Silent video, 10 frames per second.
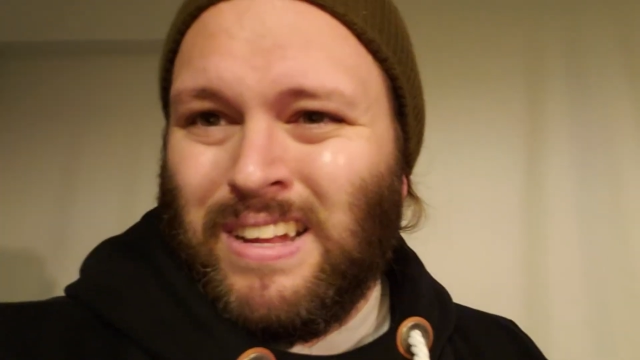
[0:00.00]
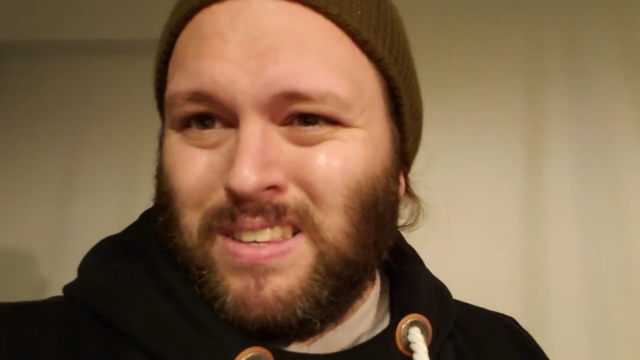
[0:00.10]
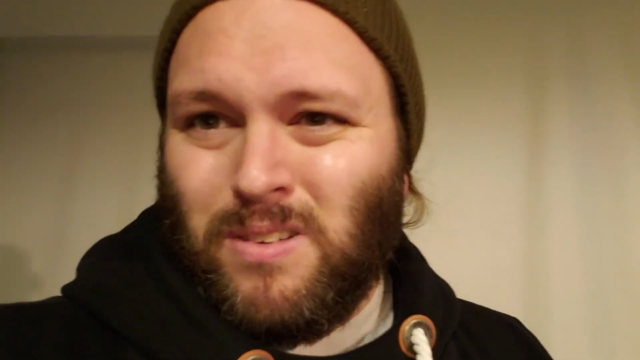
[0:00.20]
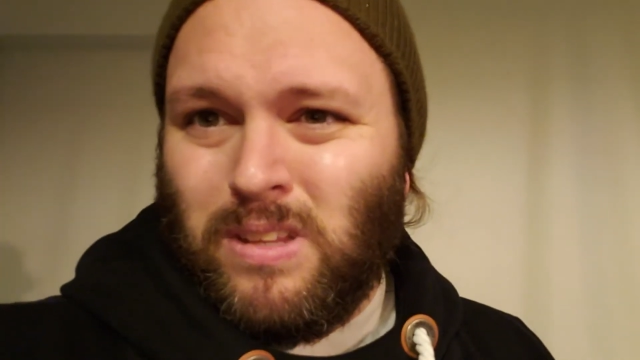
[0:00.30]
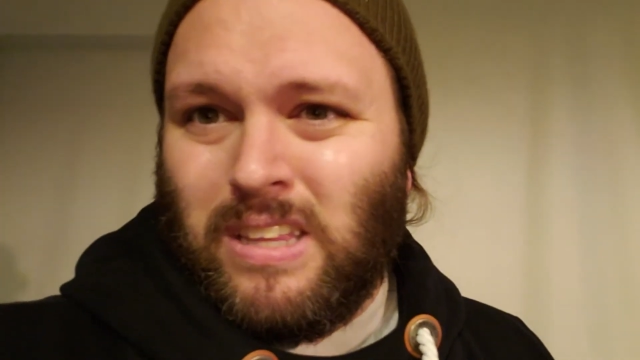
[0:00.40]

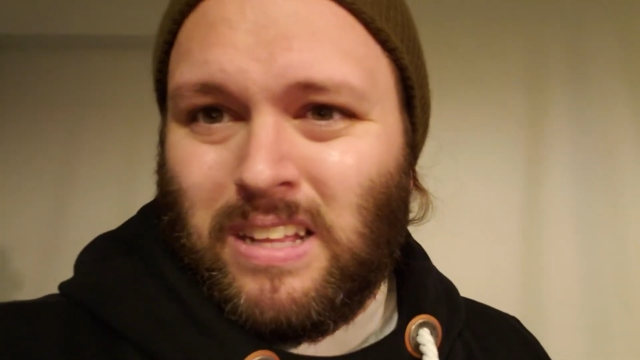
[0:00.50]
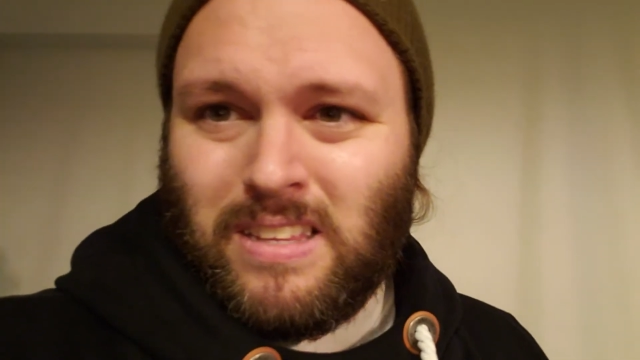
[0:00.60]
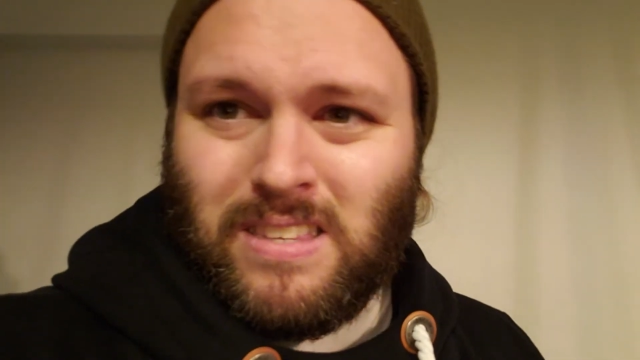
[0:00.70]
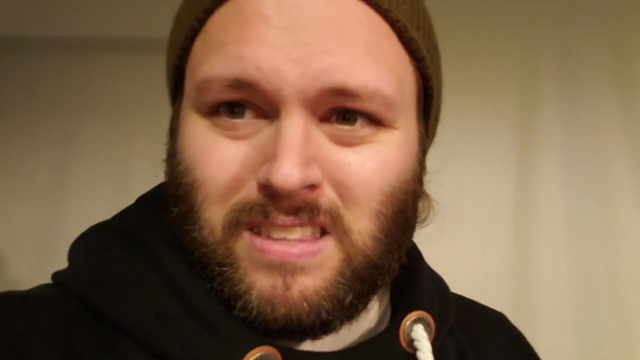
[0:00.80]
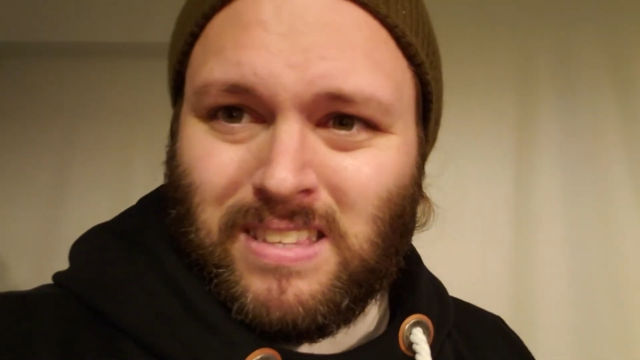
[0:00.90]
It's only like the
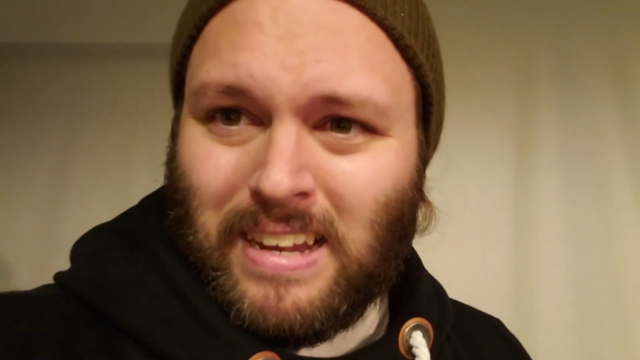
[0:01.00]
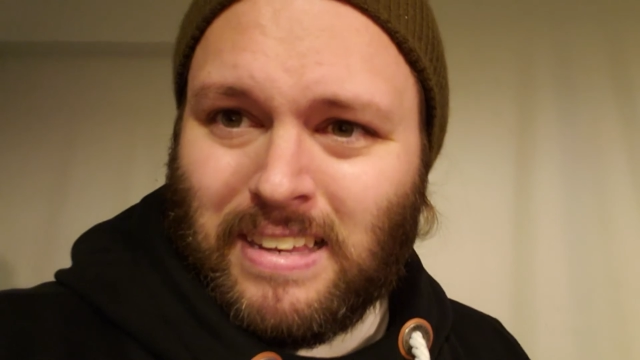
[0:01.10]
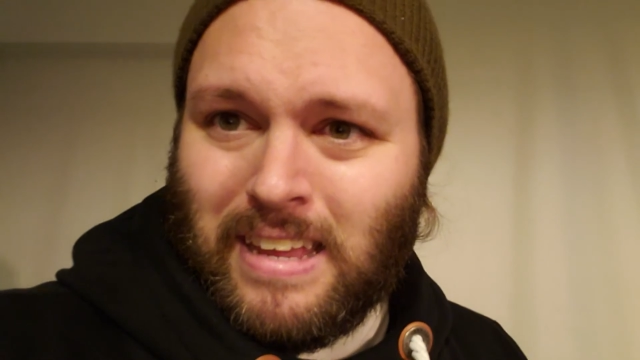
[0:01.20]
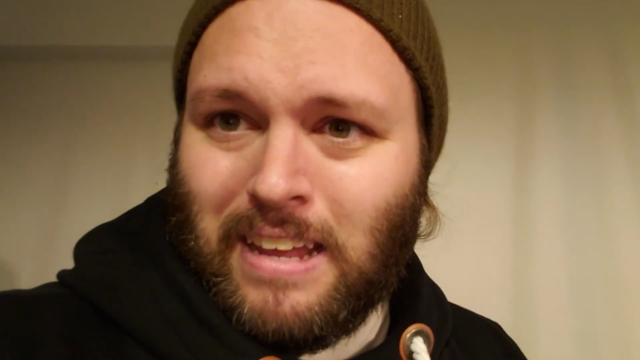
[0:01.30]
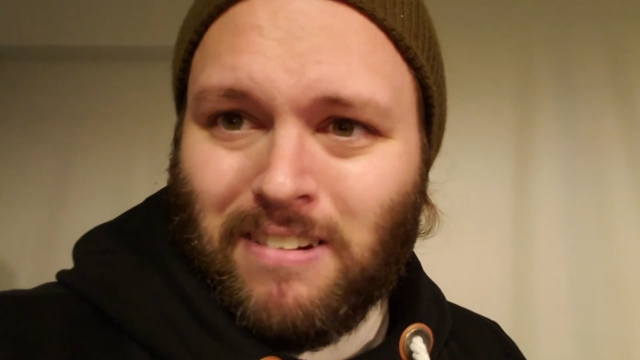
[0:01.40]

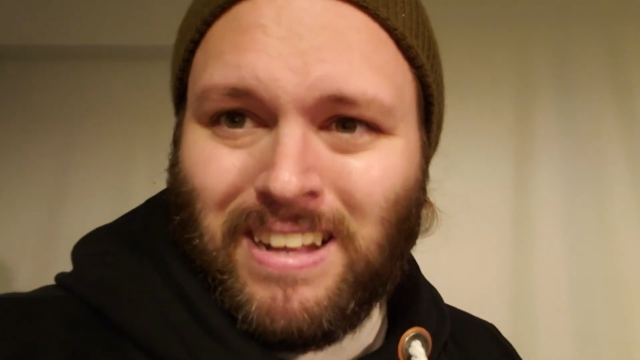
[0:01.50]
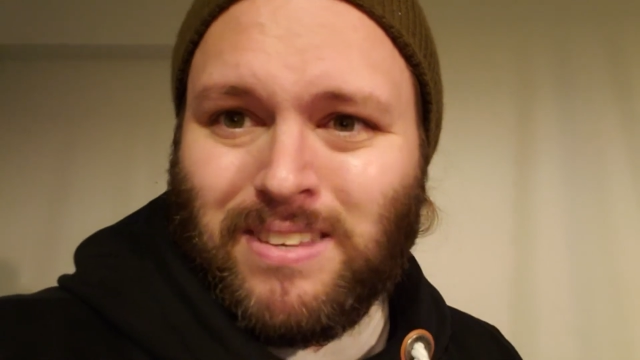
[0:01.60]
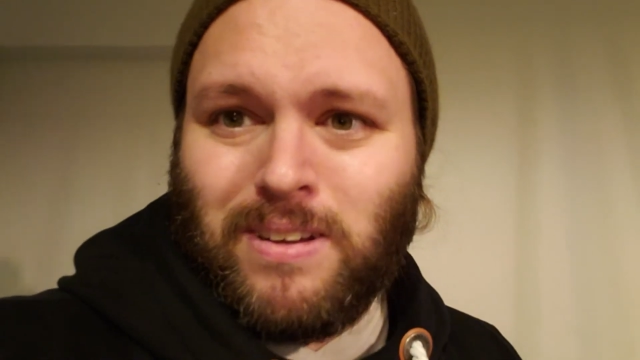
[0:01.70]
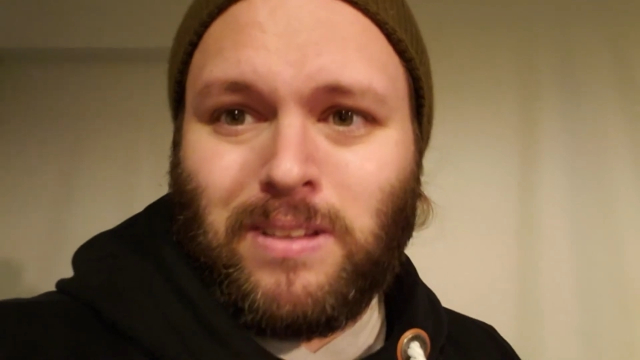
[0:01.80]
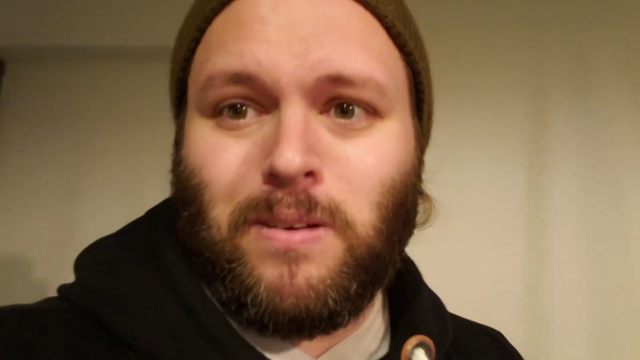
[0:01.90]
second day,
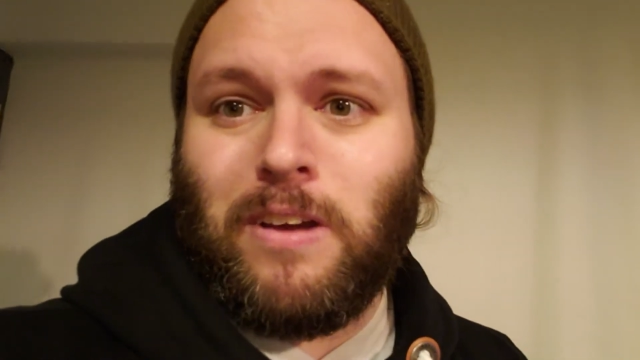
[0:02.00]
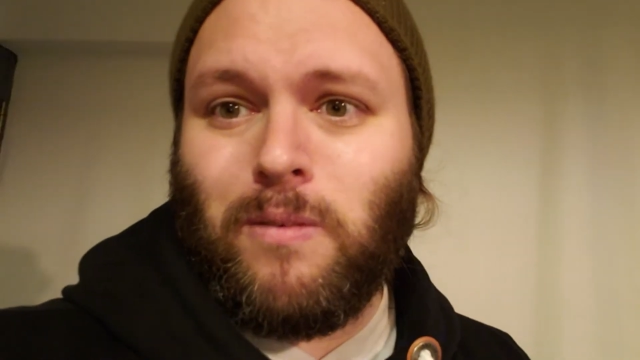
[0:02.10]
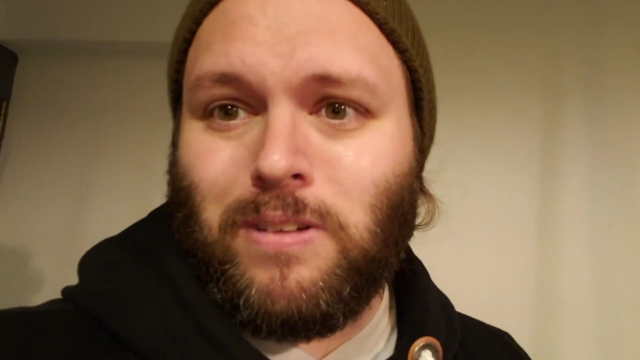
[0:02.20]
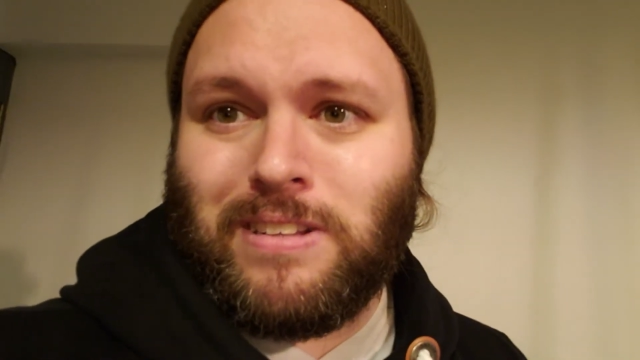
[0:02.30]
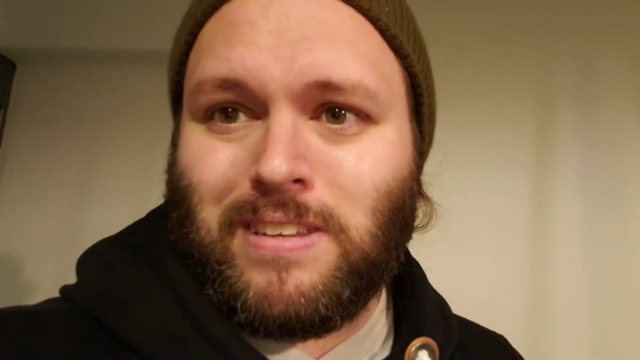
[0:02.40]
so I don't have a
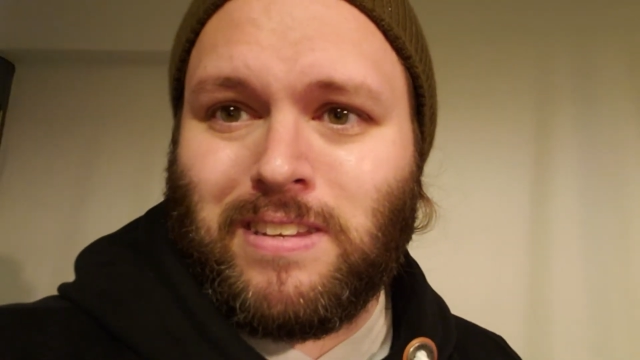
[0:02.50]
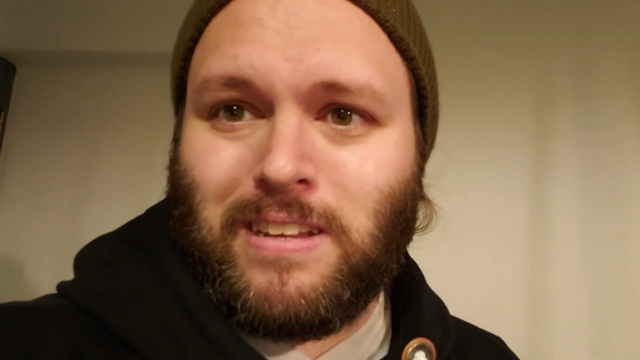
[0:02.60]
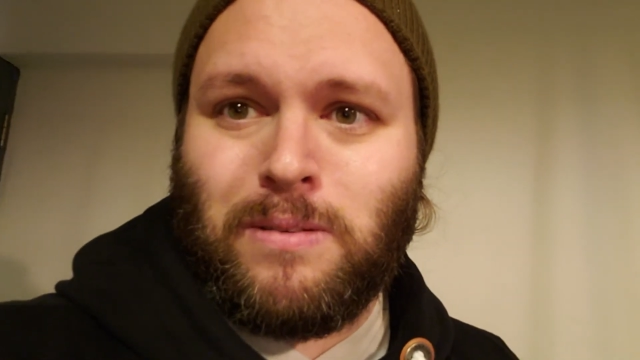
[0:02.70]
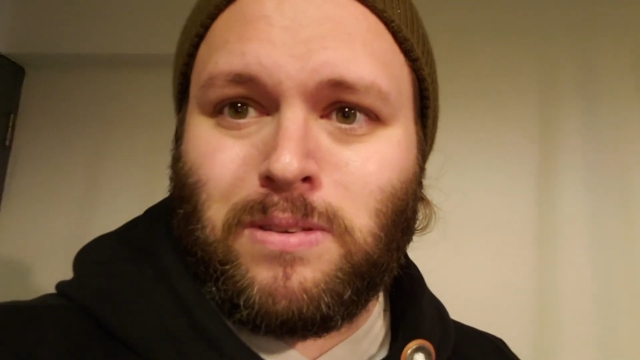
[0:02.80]
lot to say yet.